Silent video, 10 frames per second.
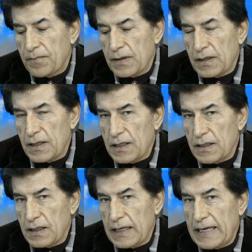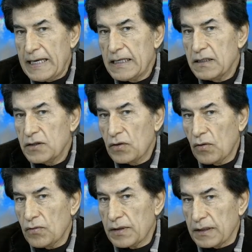the
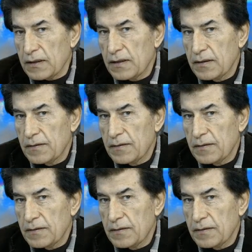encoding